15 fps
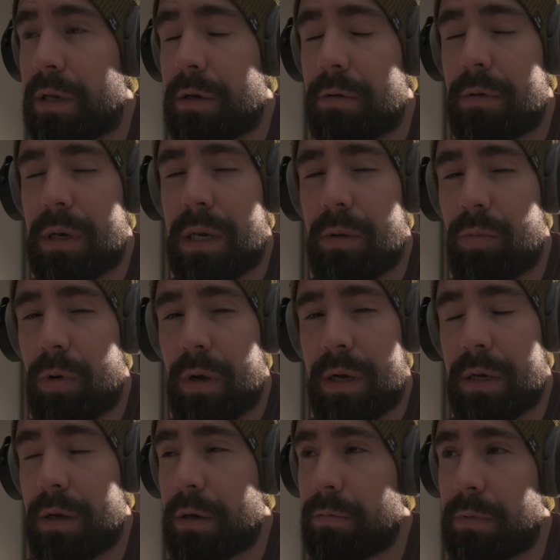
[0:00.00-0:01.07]
do any work
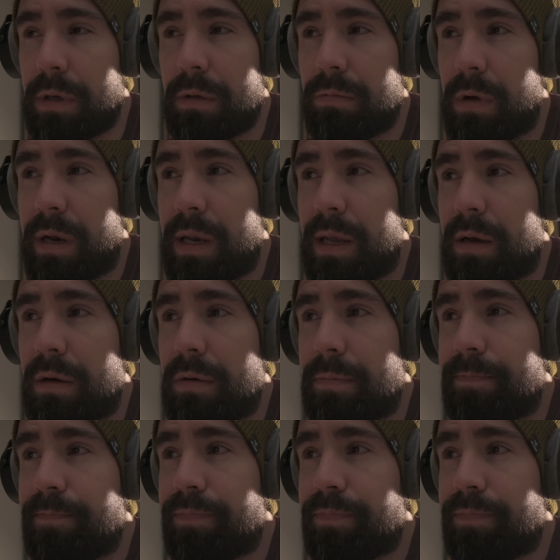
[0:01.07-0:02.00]
in Unreal right now.